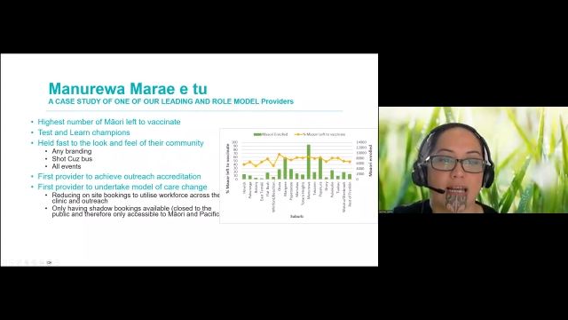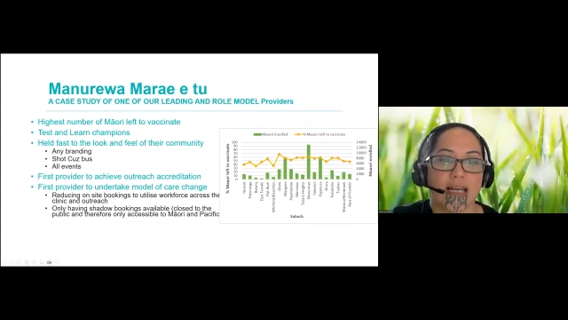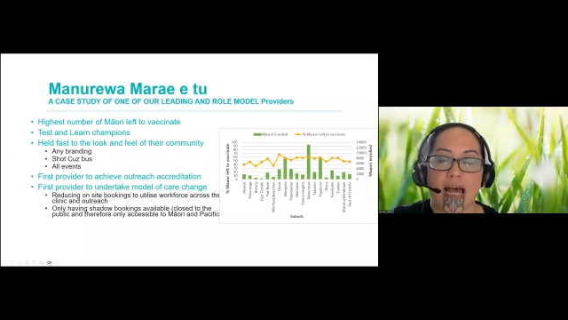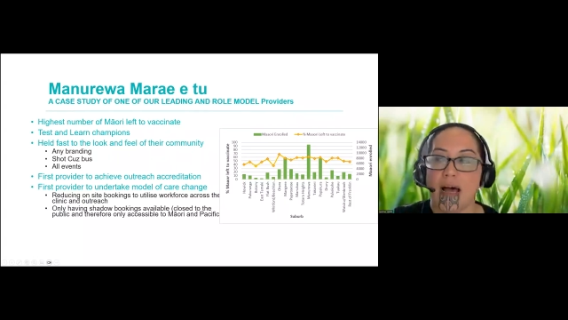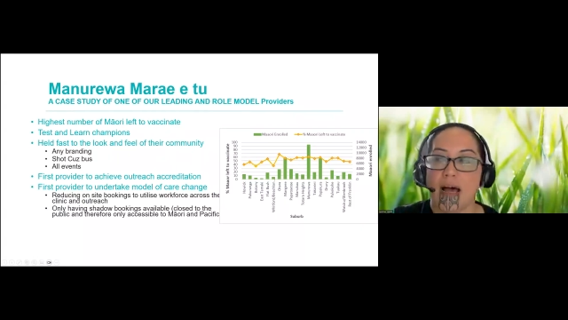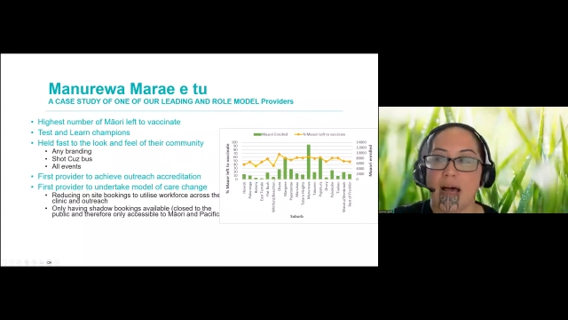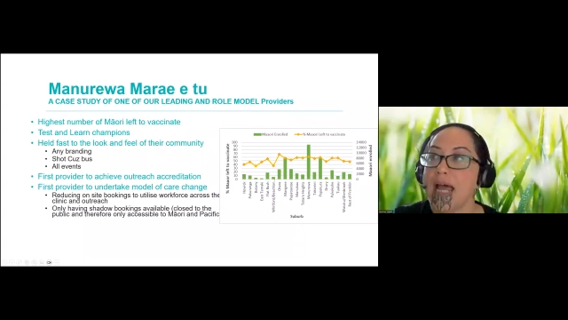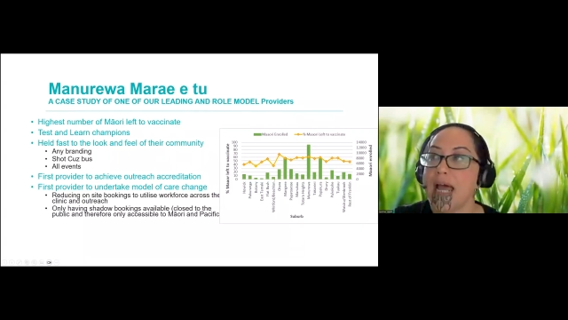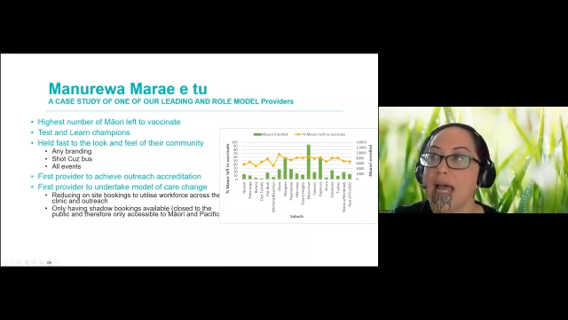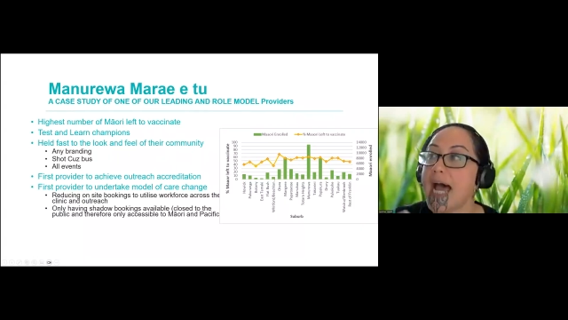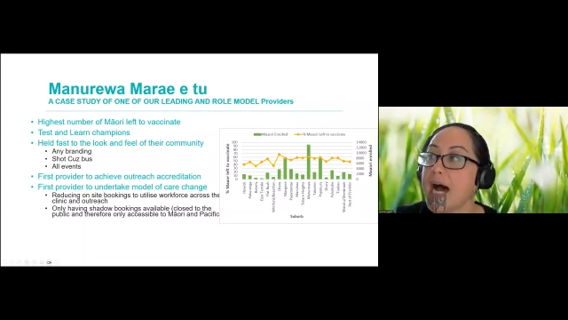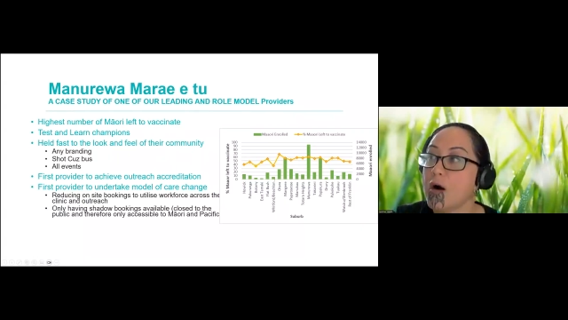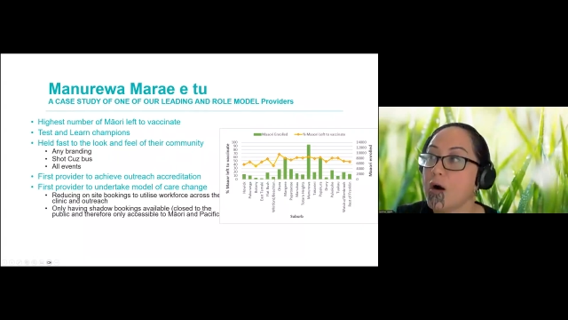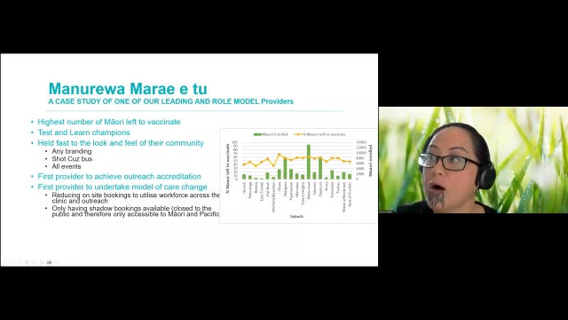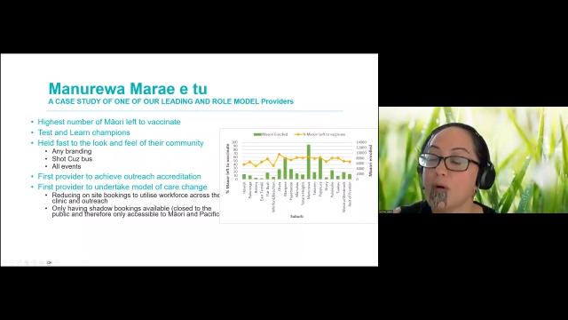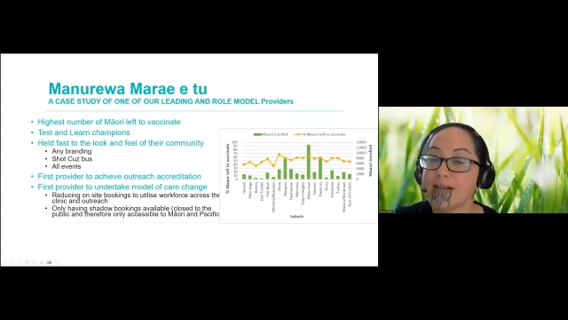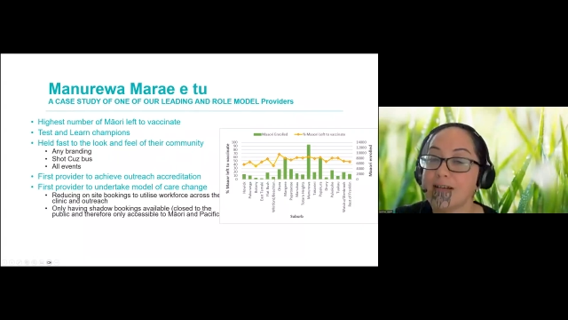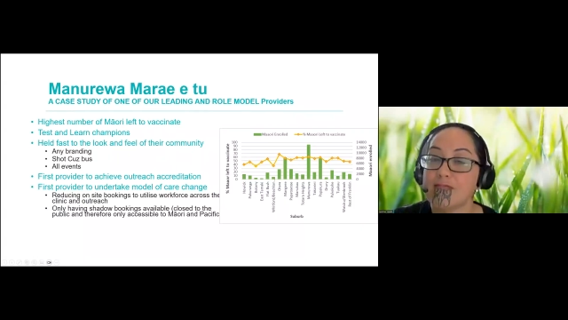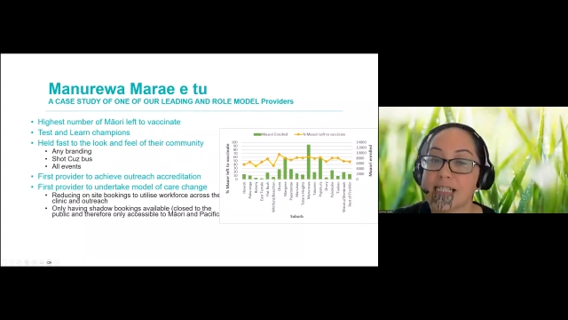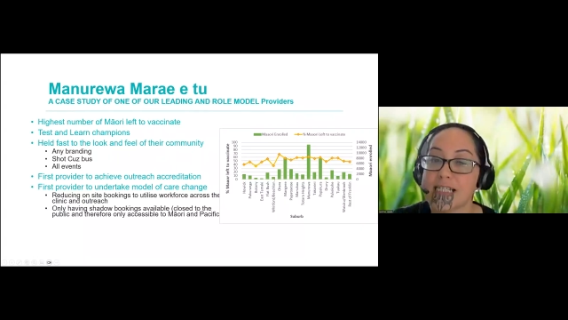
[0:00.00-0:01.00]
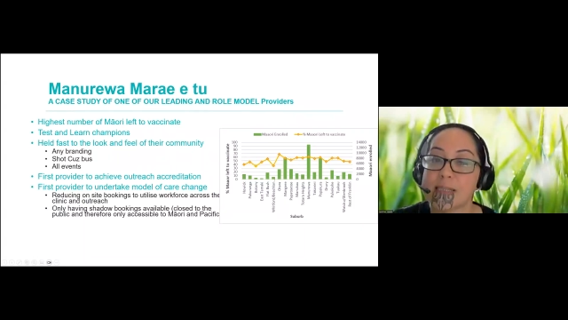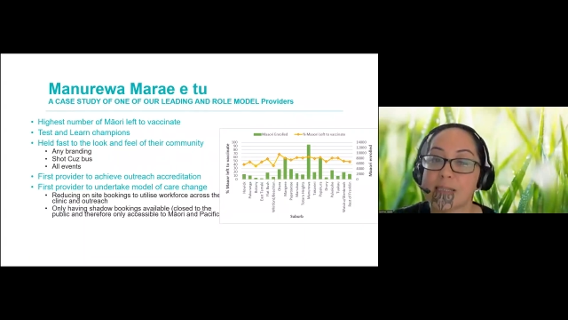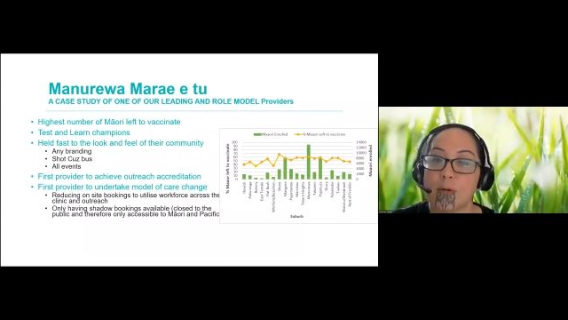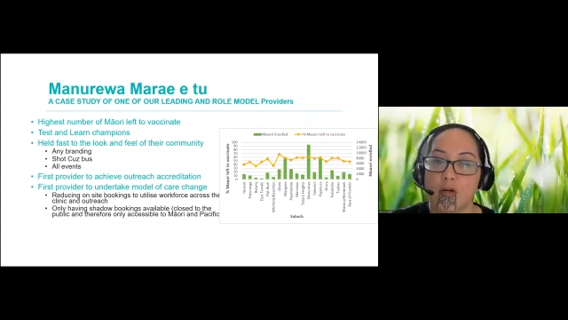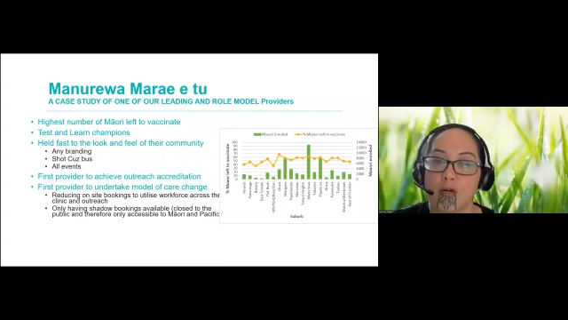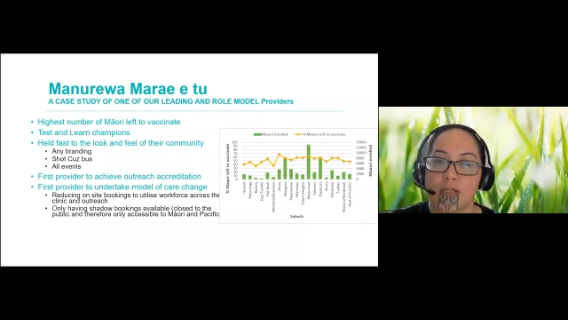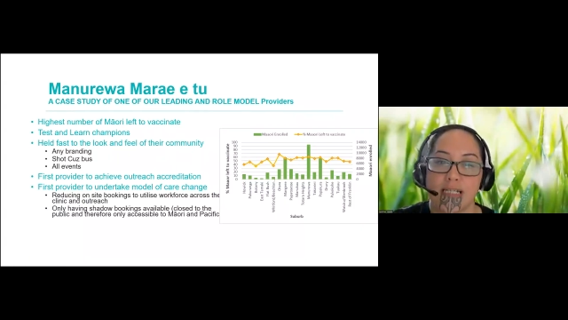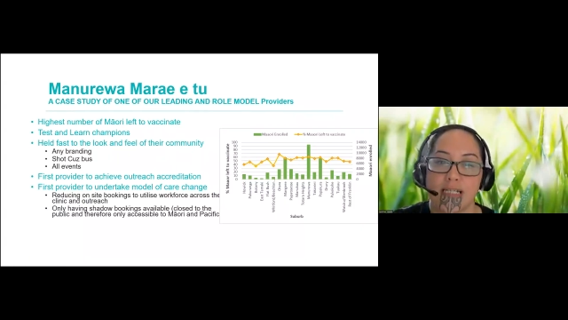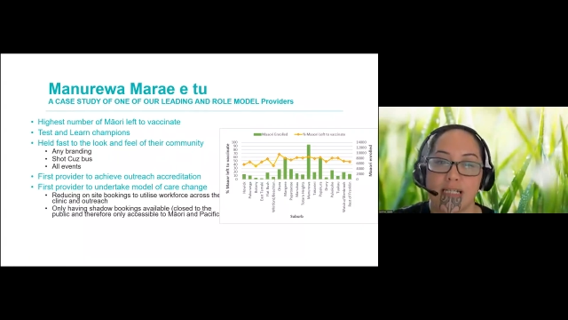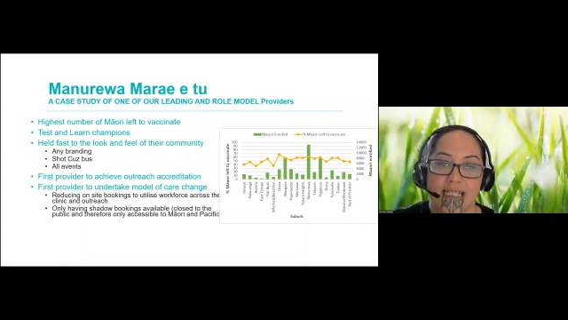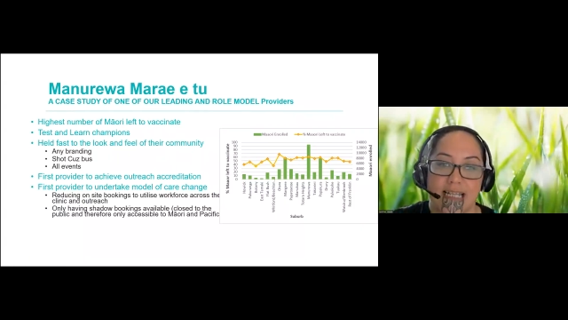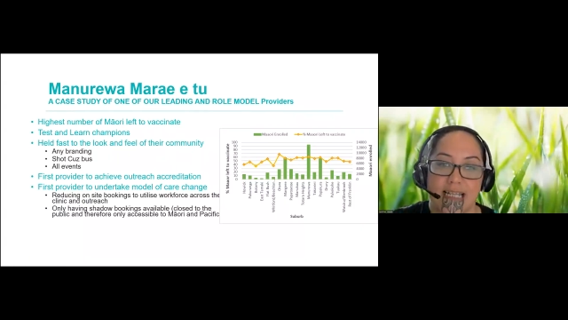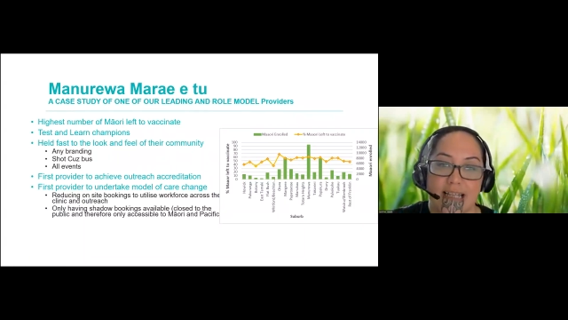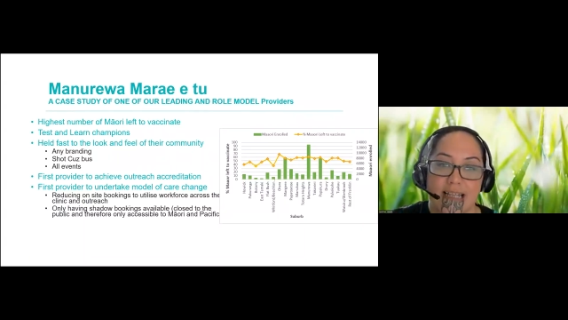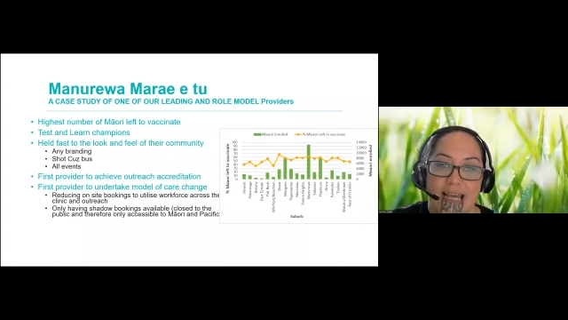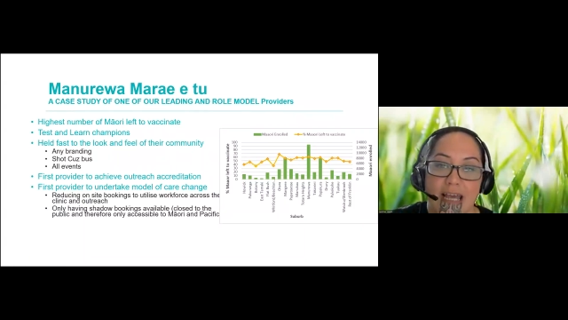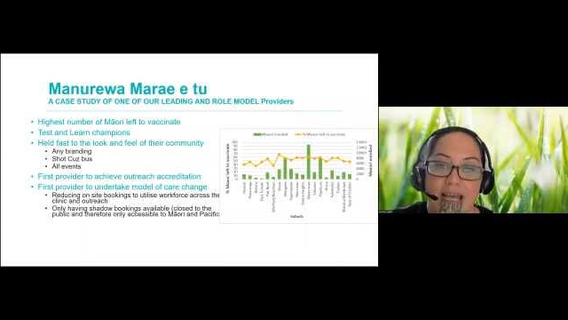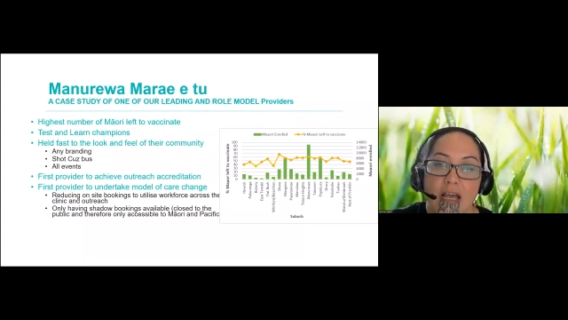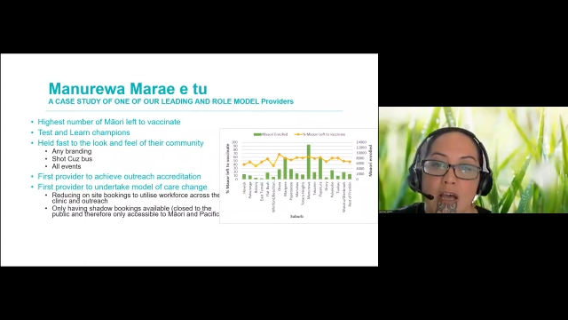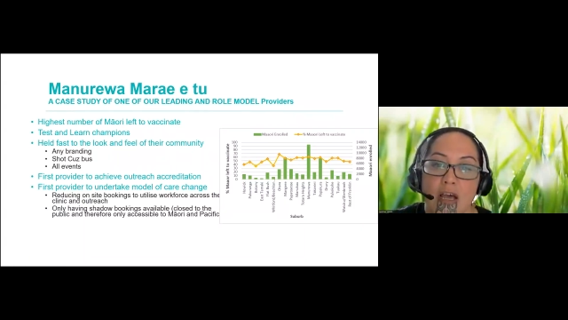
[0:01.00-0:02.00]
how we responded to
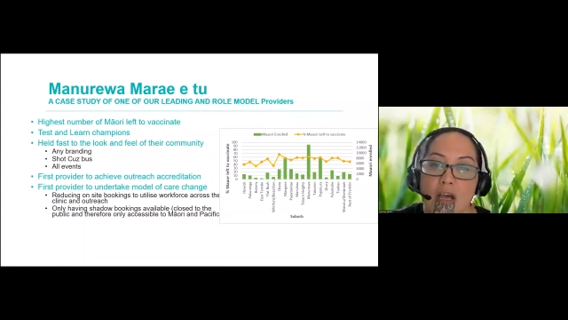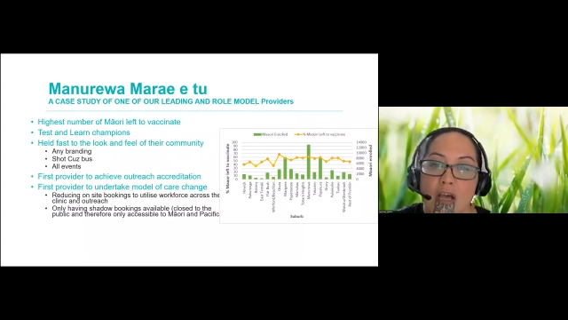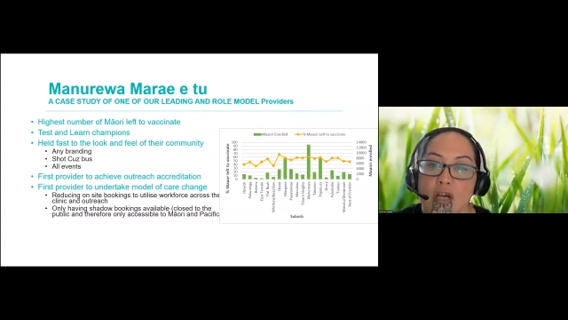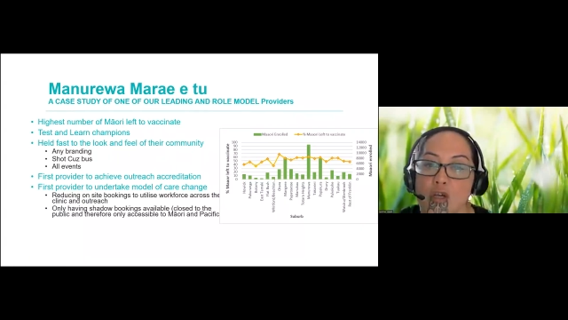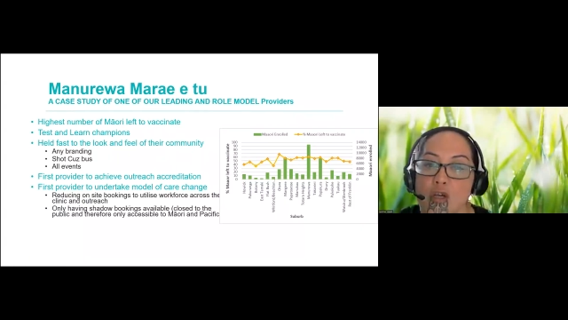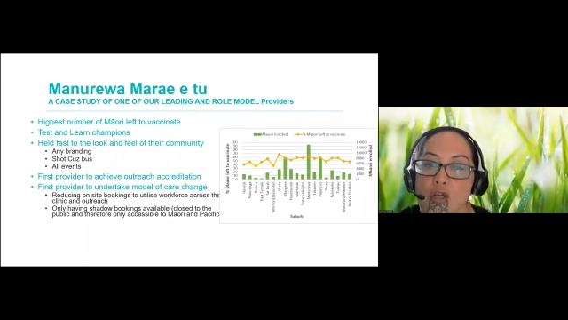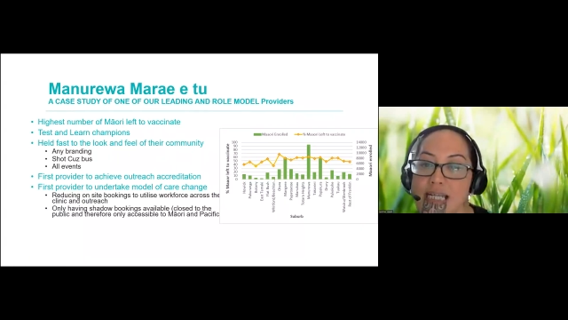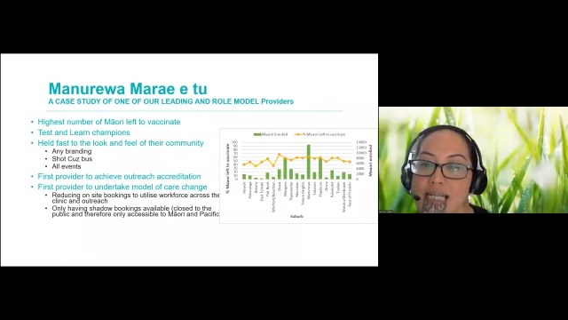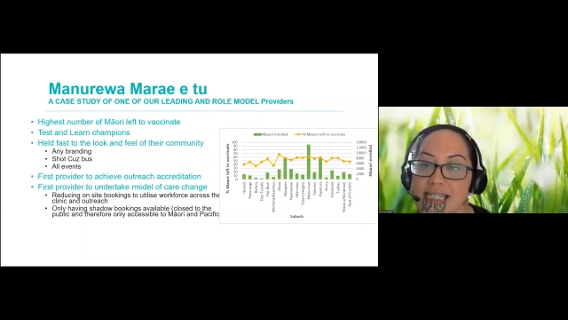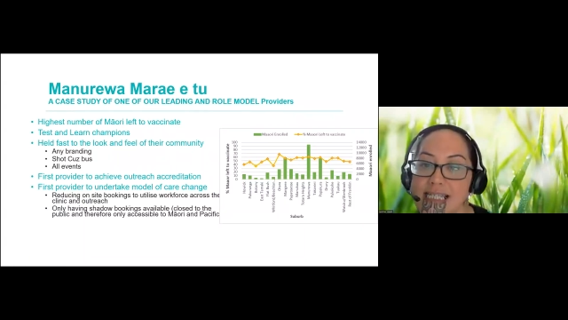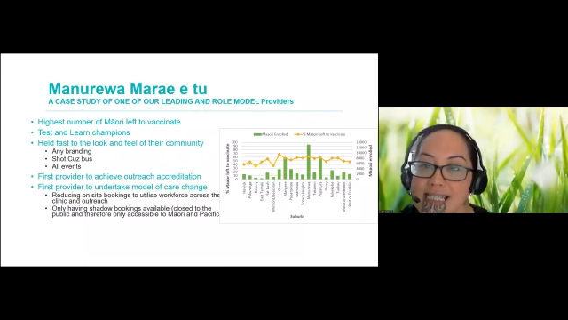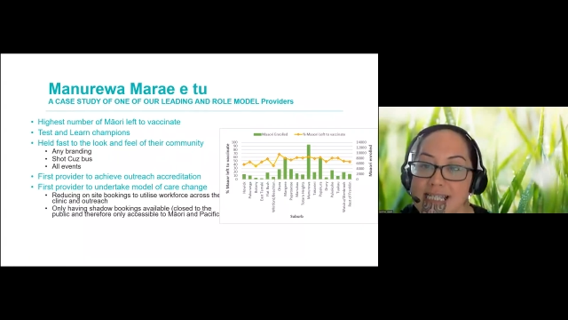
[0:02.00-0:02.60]
that. You can